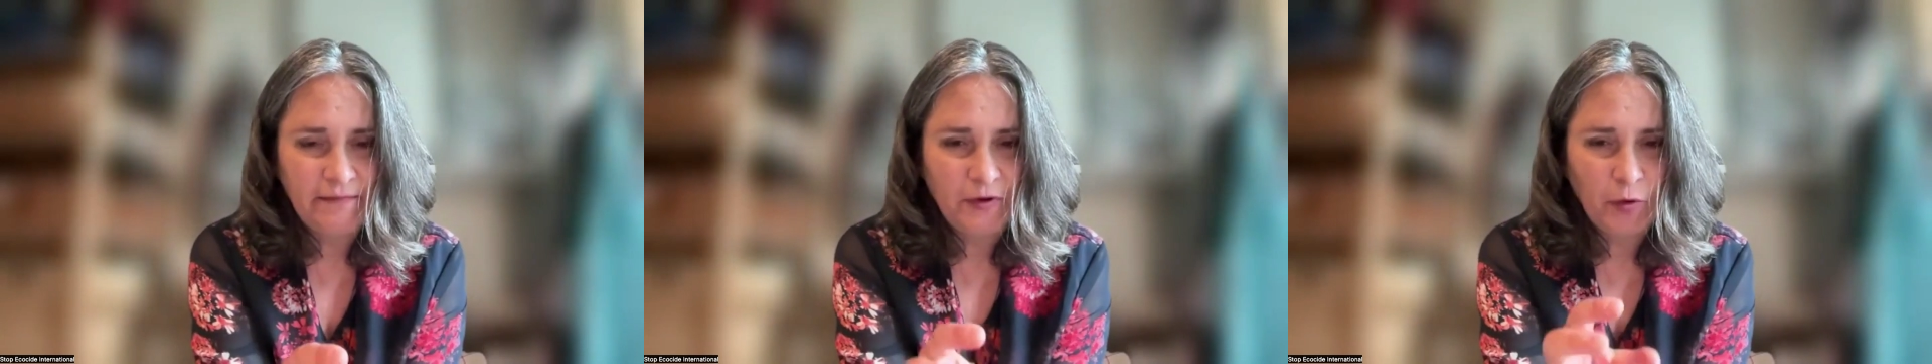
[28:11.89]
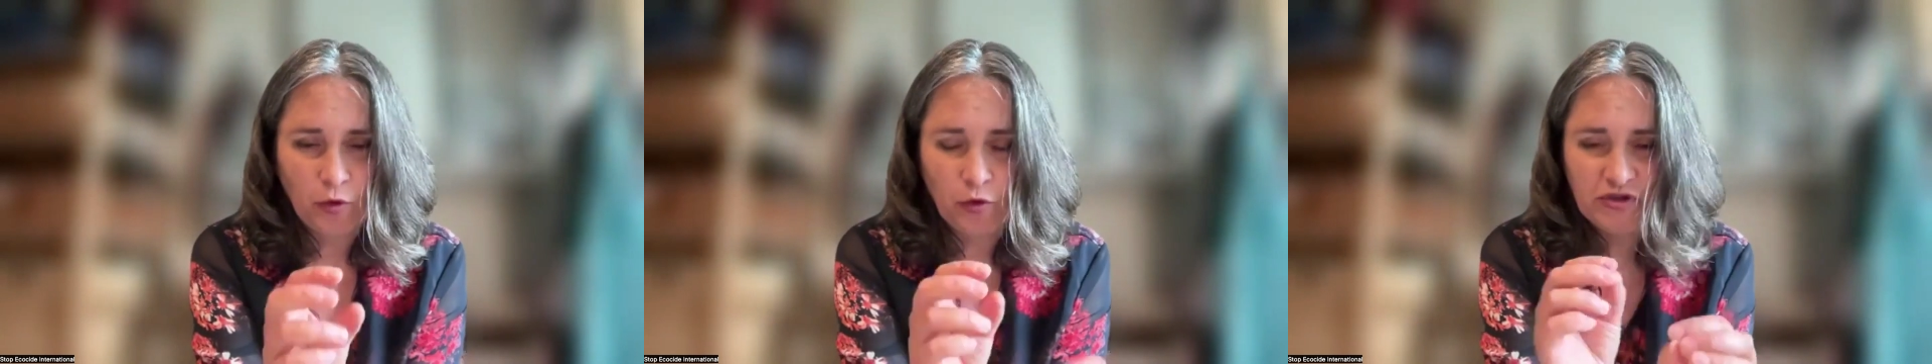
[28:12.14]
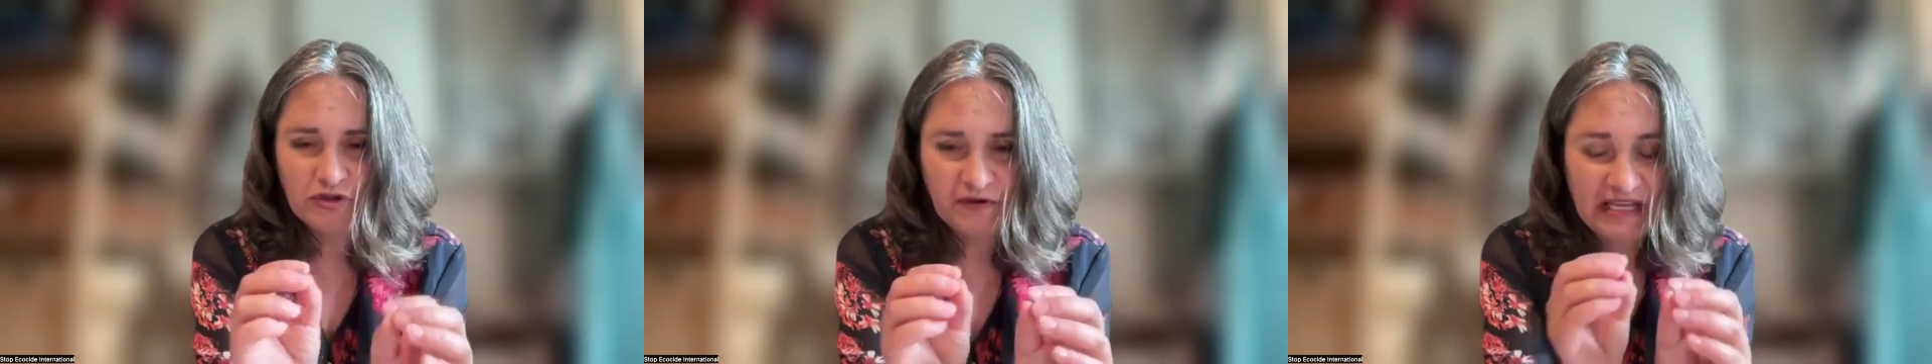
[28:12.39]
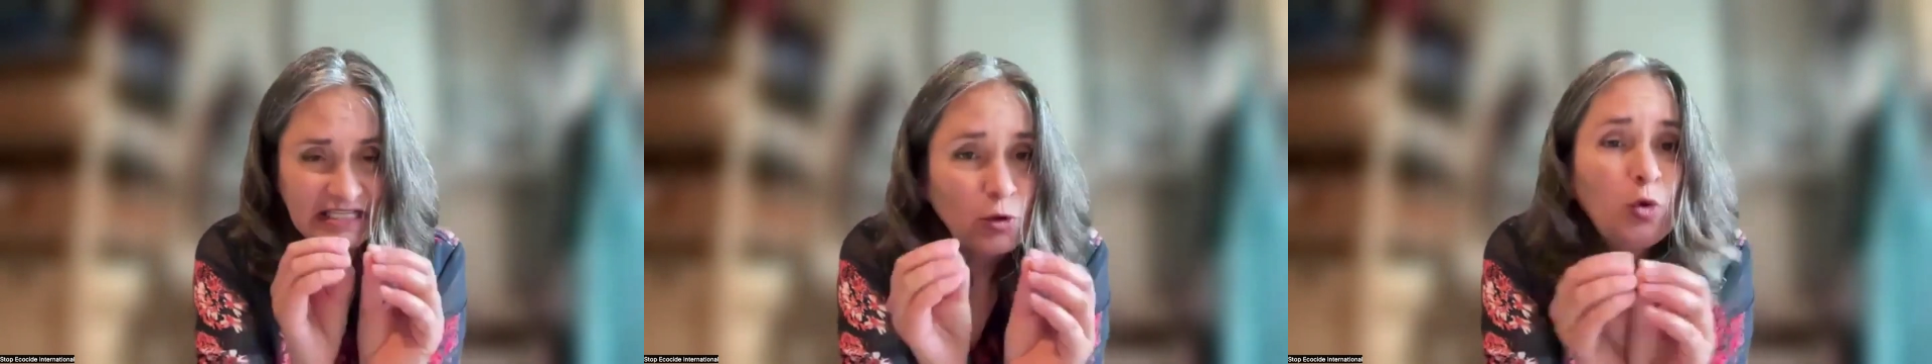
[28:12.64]
or sort of
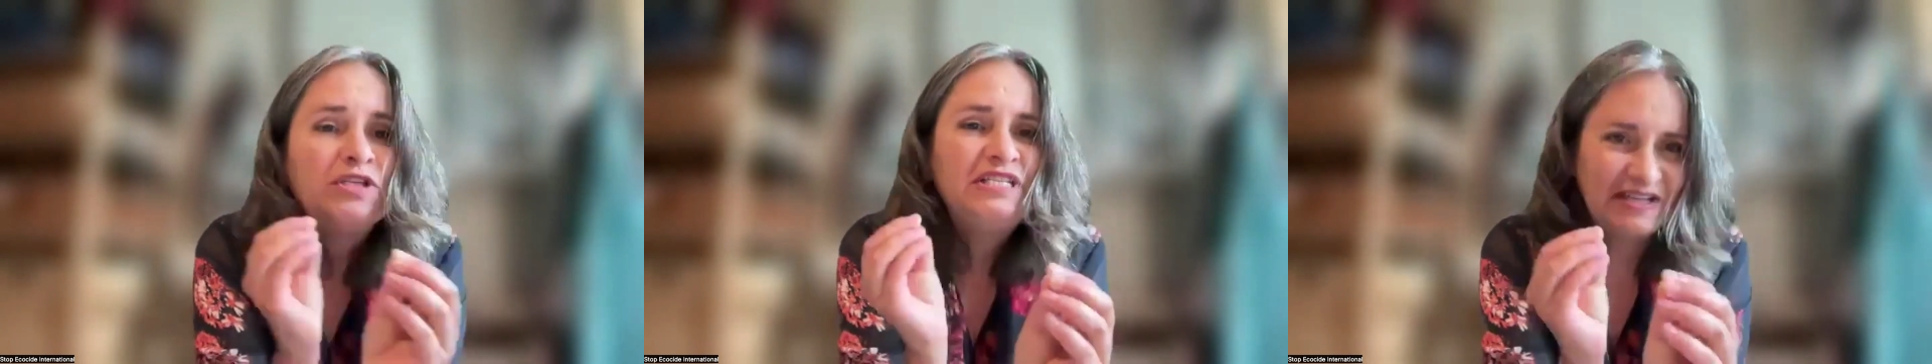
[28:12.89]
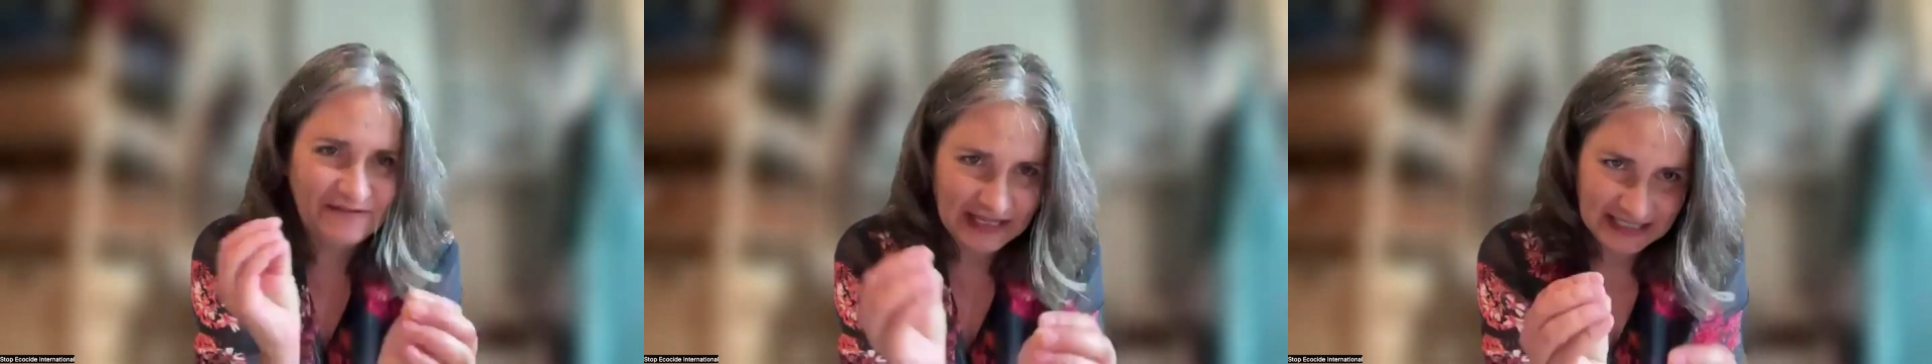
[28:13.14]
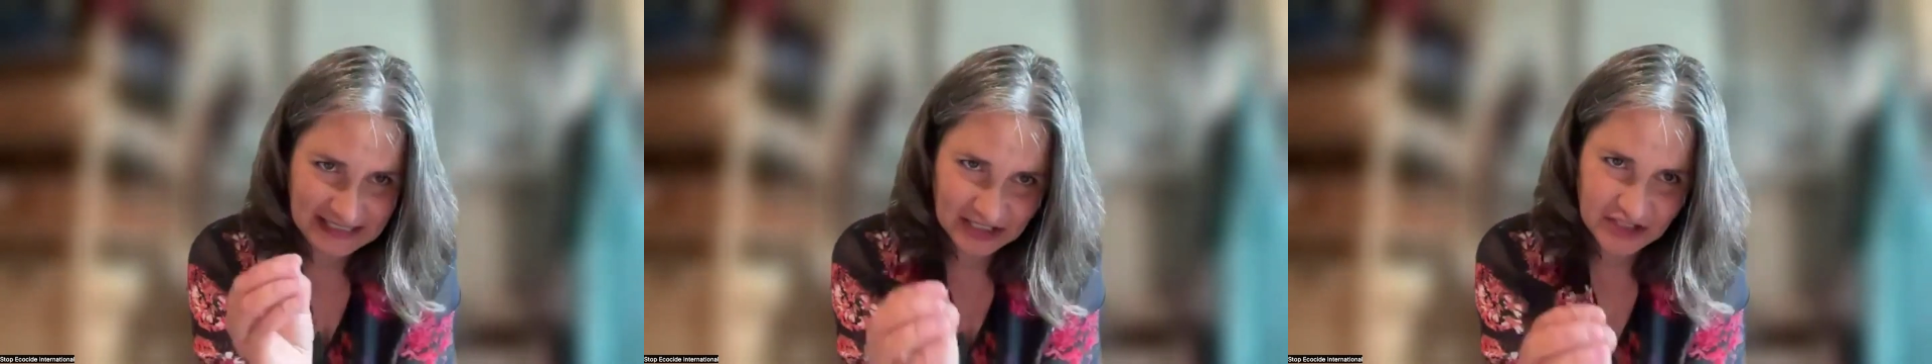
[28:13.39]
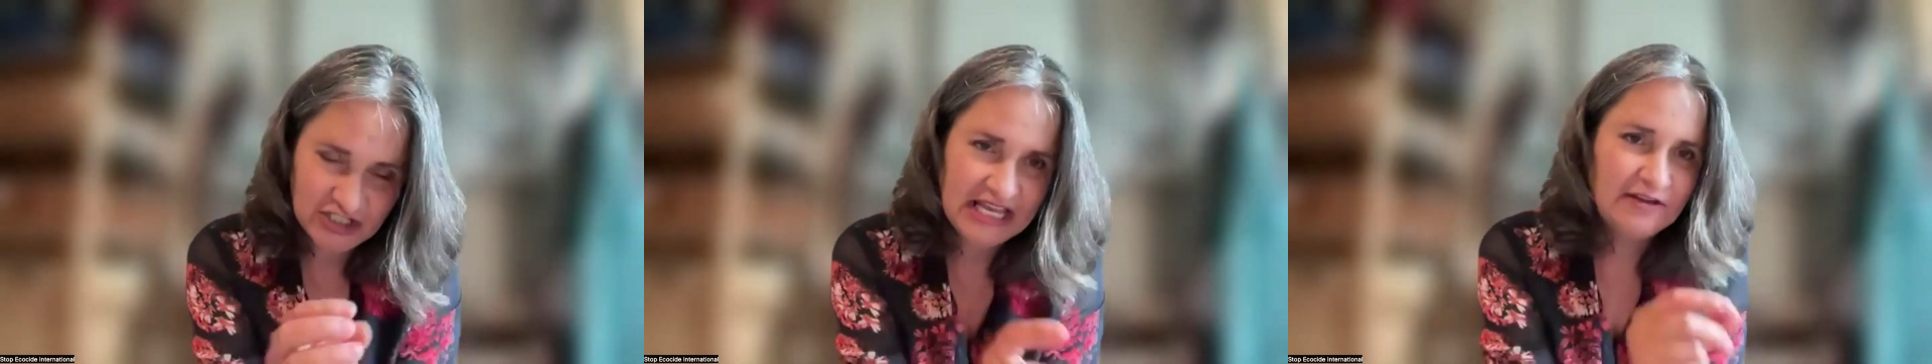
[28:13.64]
exhaustive list, I
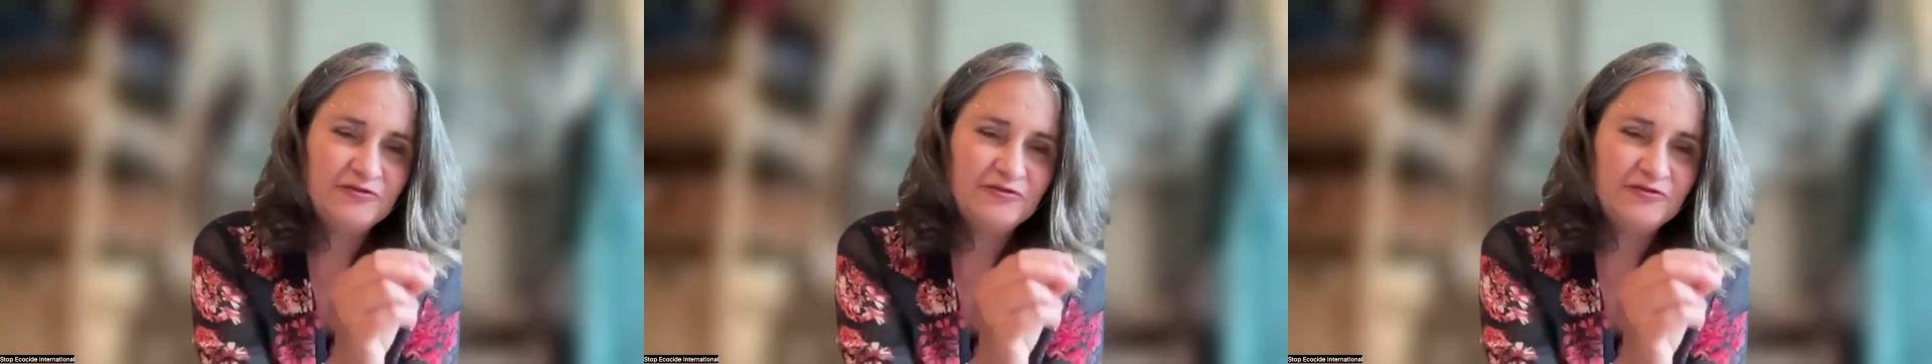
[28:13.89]
should say,